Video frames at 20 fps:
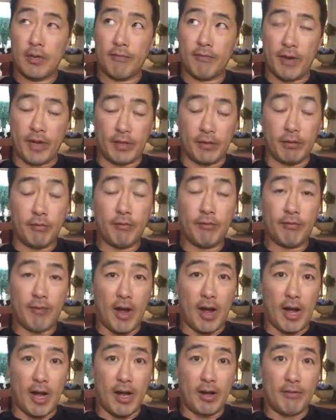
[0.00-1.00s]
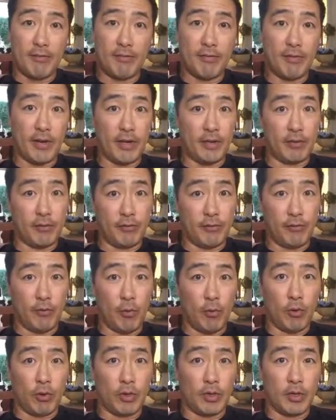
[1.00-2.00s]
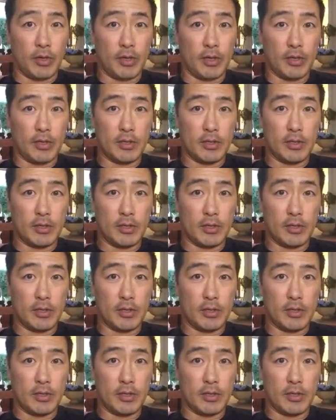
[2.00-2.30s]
FICO 5, FICO 4